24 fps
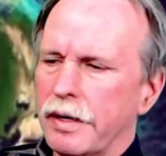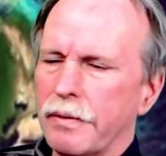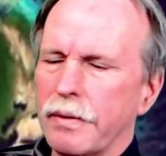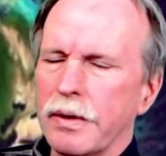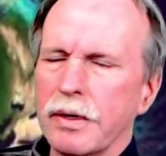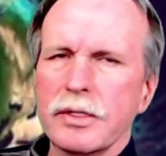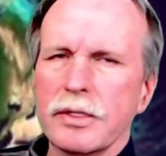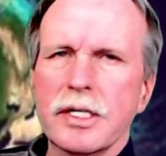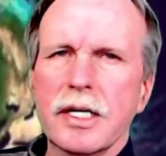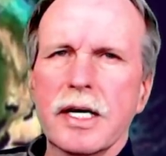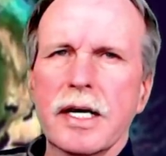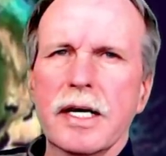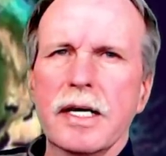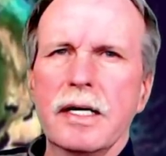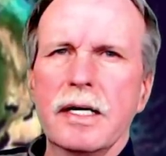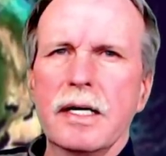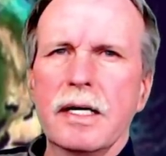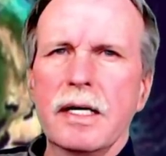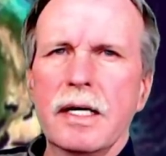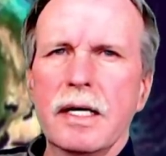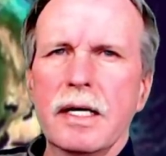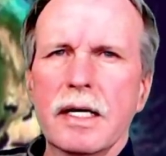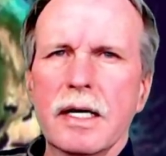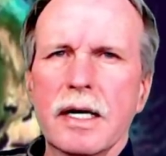rotate
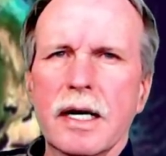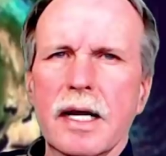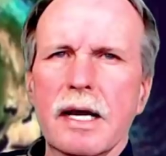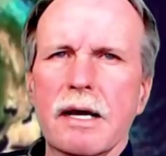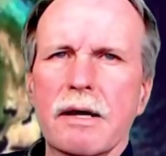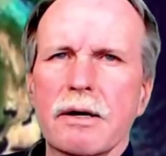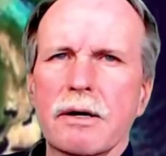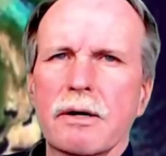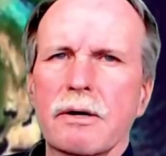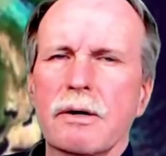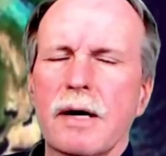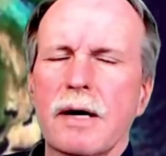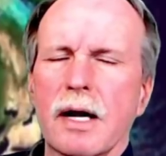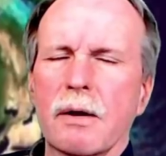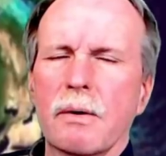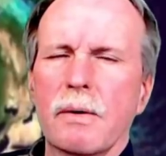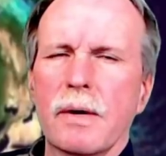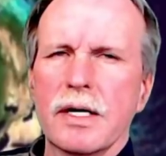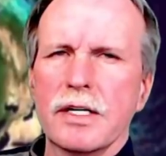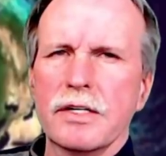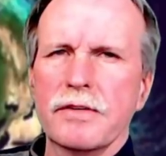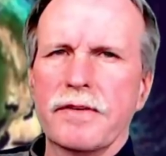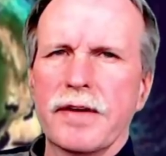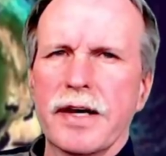in a
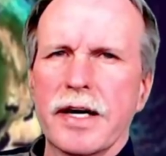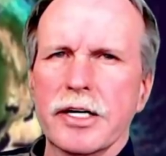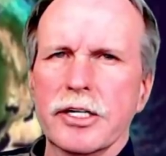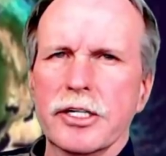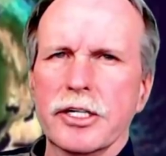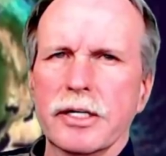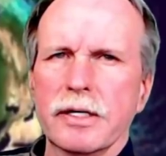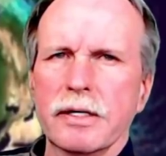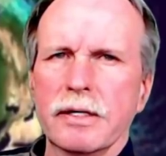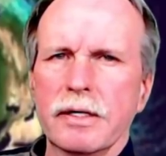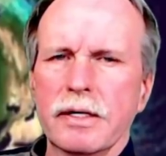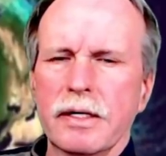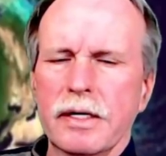counterclockwise fashion.